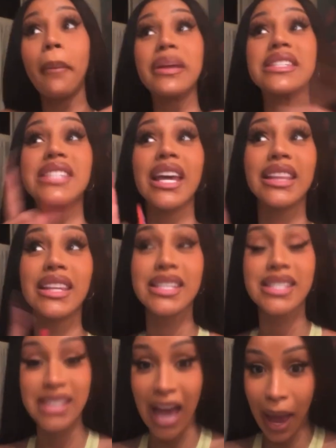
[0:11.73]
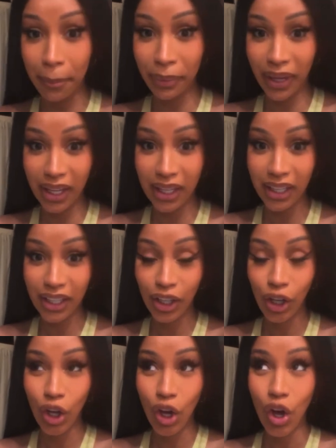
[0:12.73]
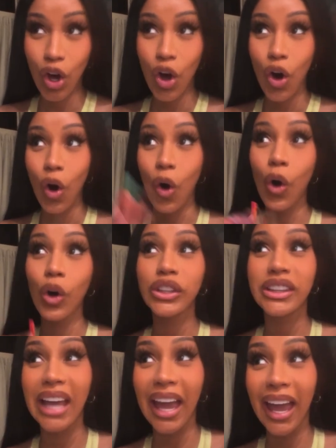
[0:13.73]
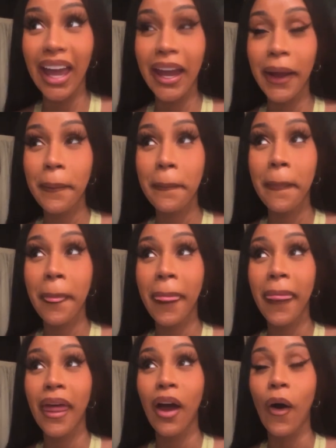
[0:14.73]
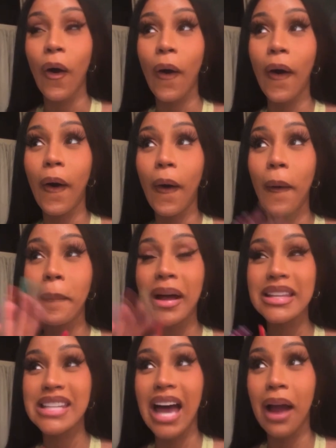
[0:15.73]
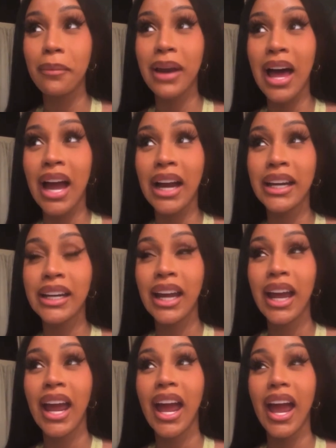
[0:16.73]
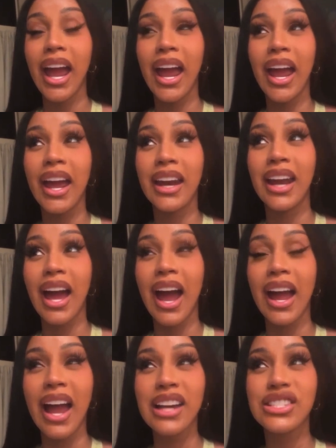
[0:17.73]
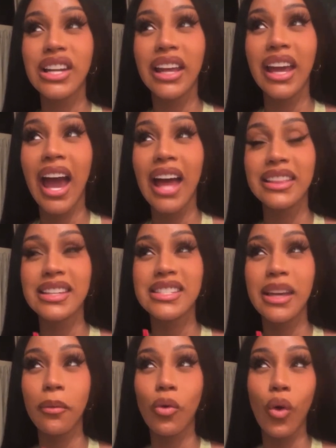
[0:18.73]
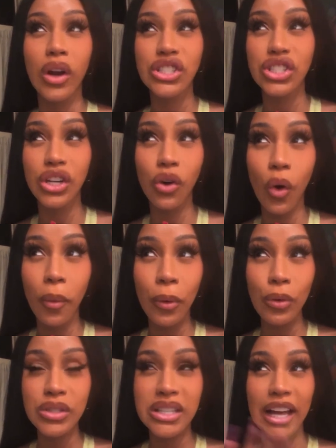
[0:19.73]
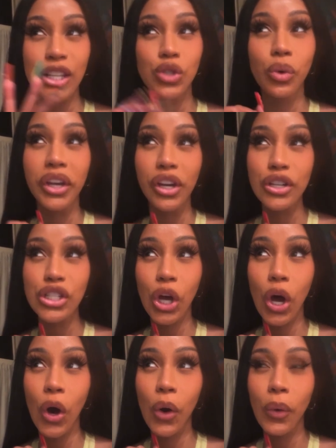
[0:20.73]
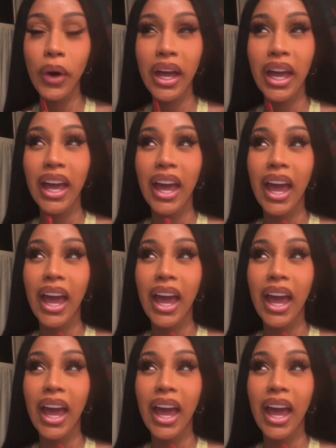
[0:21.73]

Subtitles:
I've been seeing this topic all day on my timeline, and I actually had the same question almost like 2 years ago.